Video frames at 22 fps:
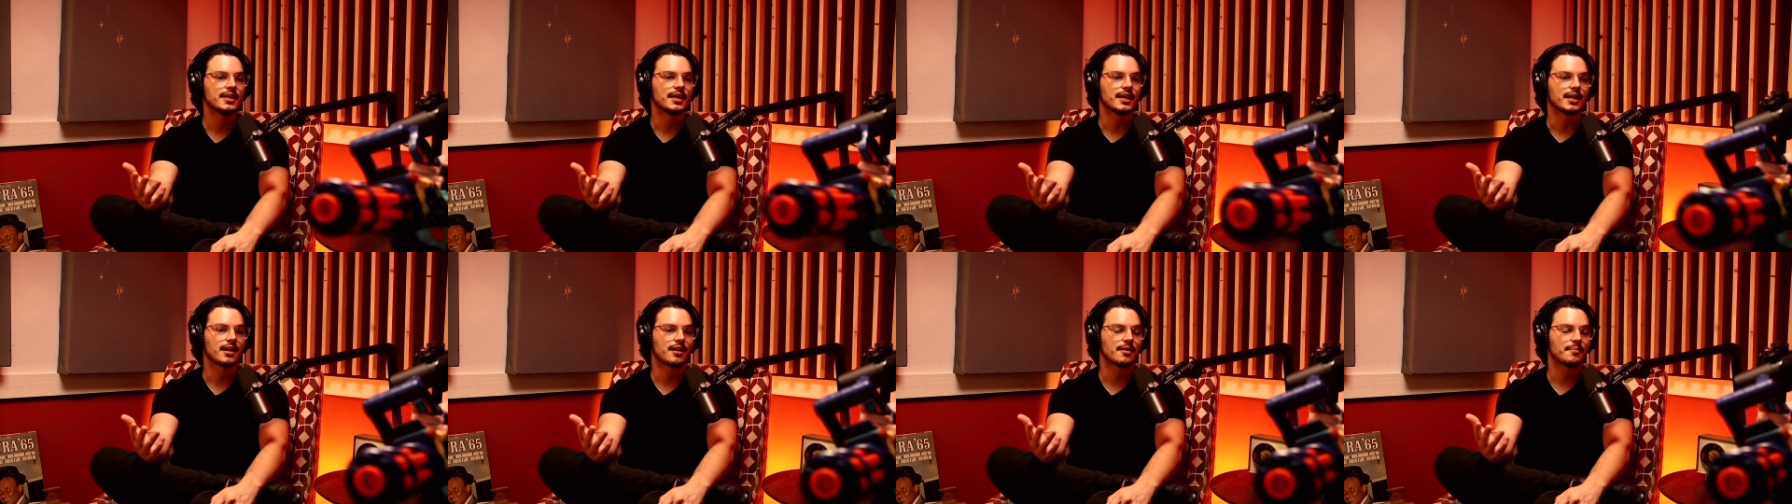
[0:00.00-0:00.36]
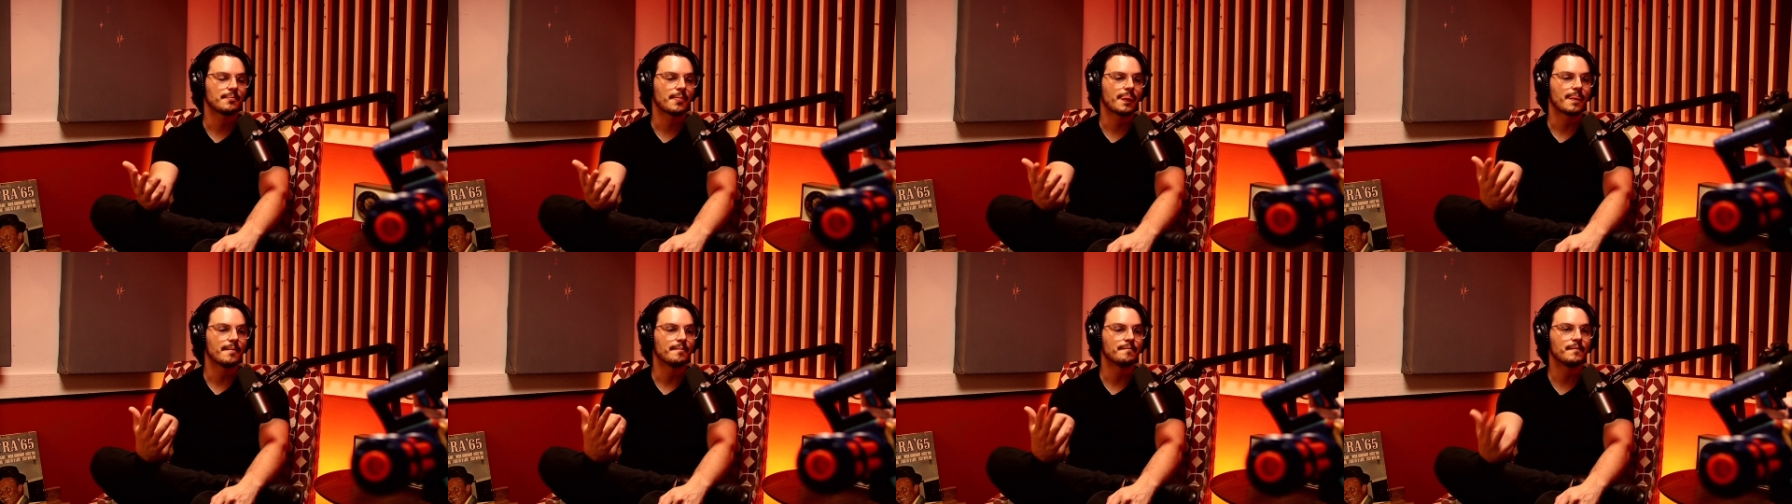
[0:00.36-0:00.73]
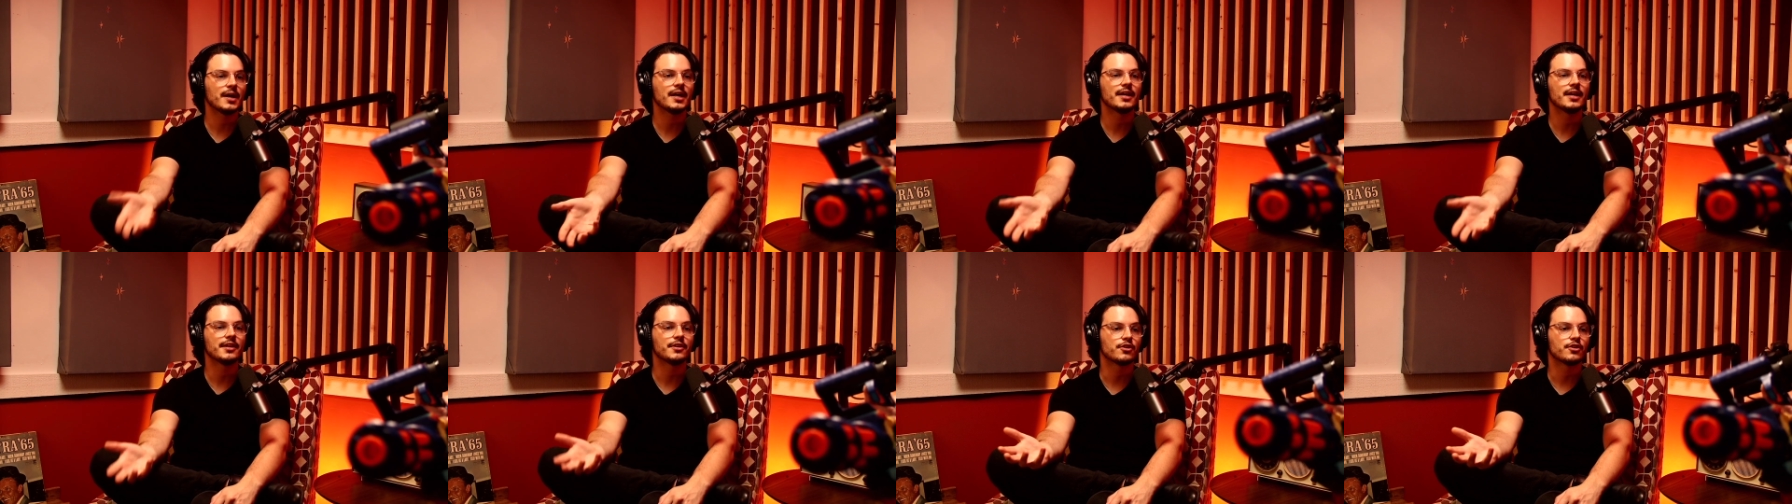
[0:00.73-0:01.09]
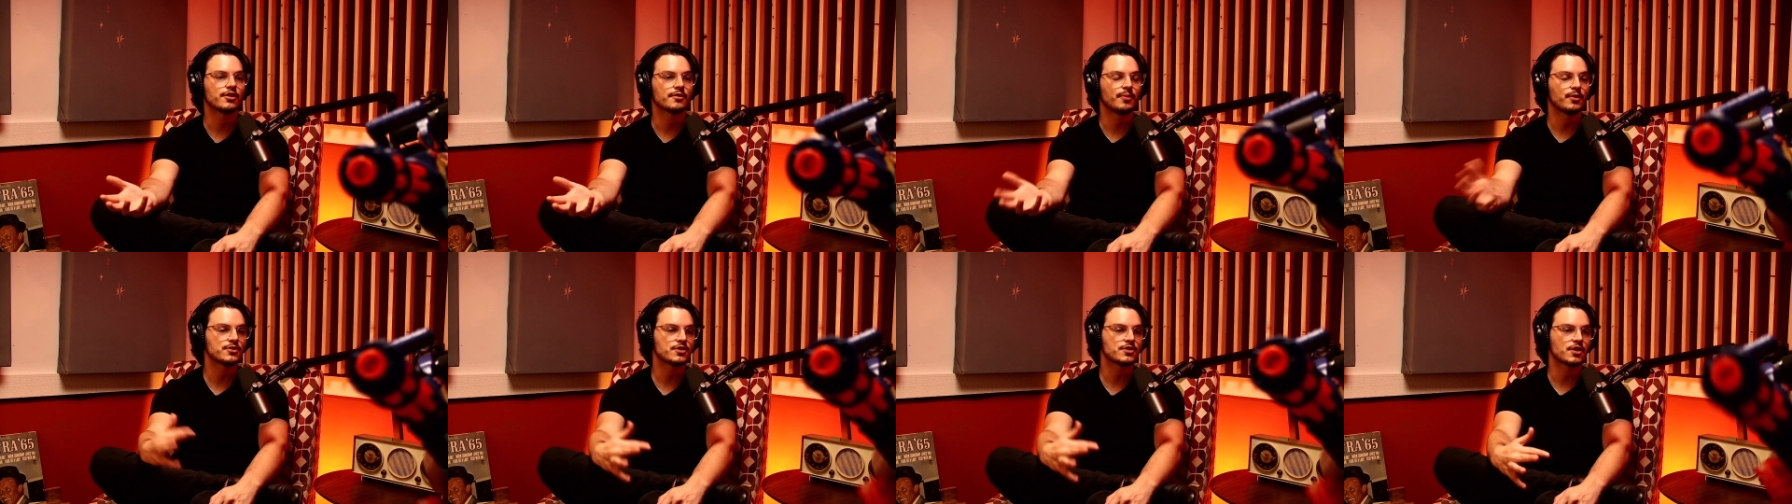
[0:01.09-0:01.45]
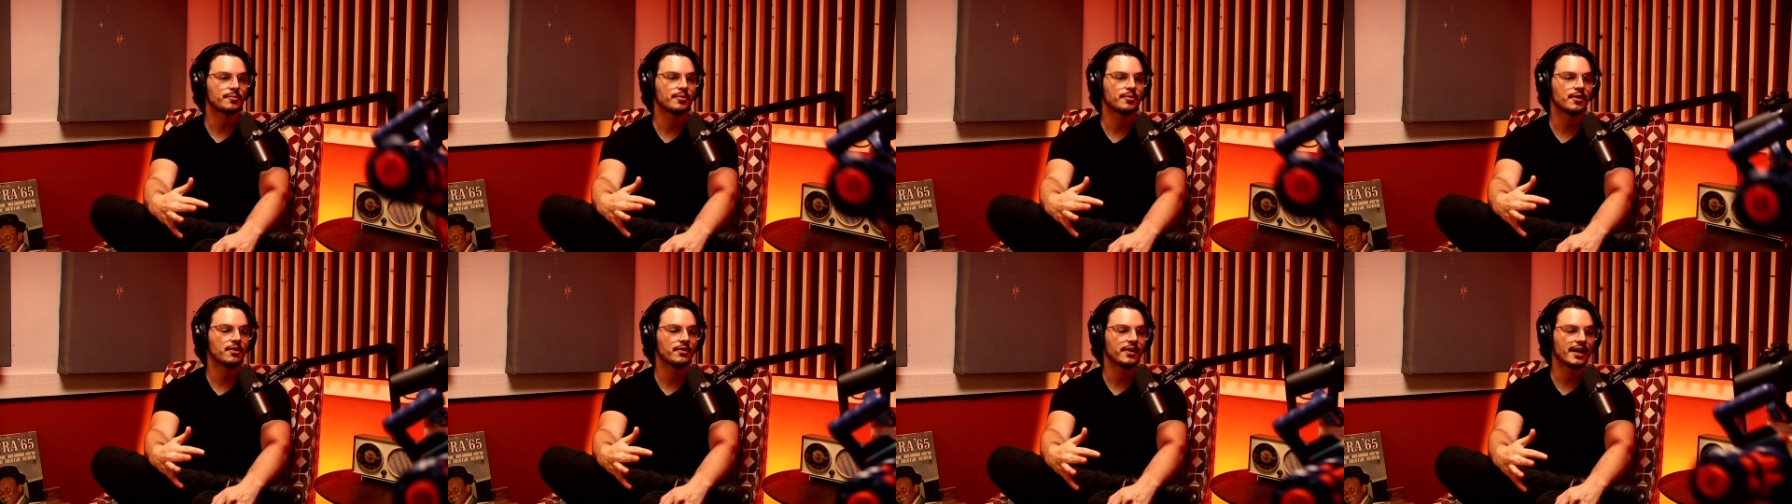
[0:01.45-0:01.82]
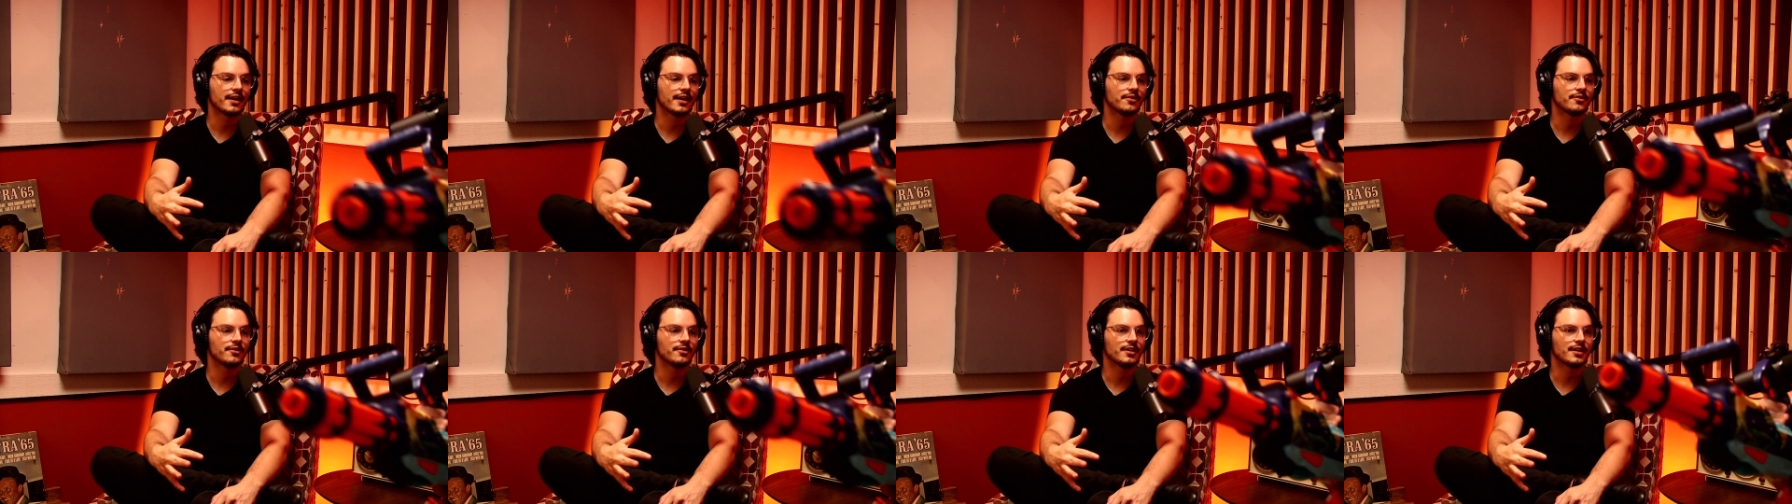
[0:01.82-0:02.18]
But your Pulsar Pro
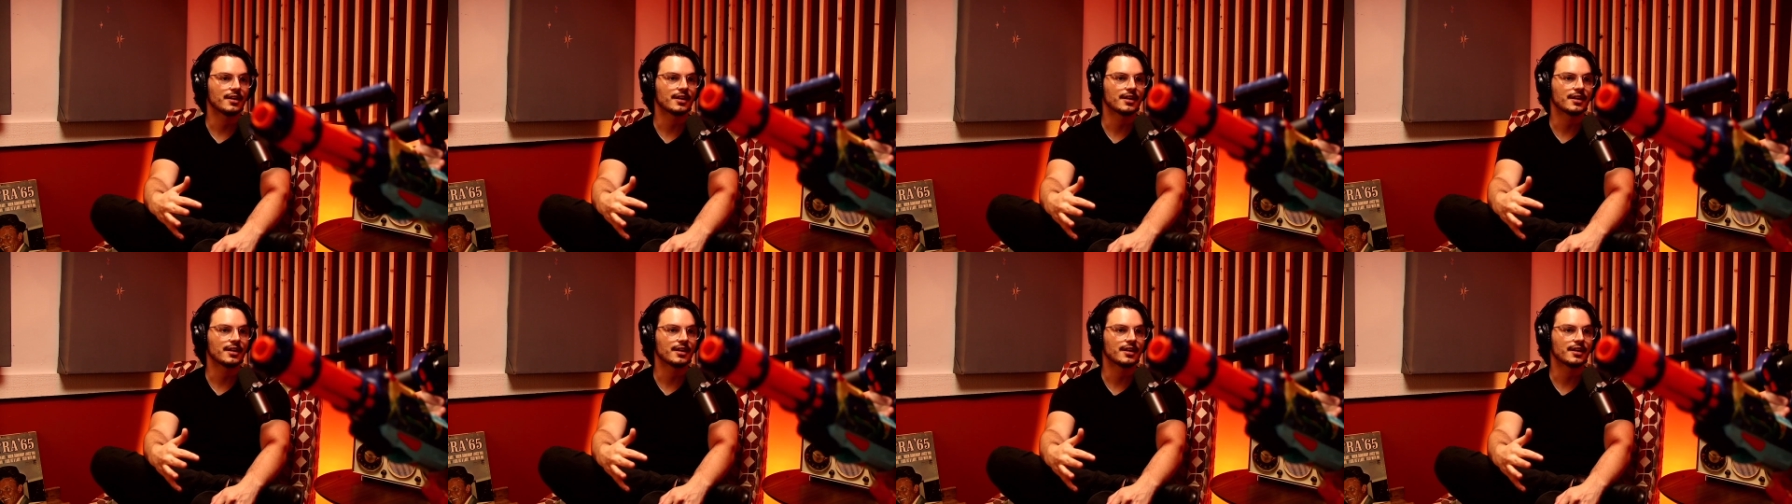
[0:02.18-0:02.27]
now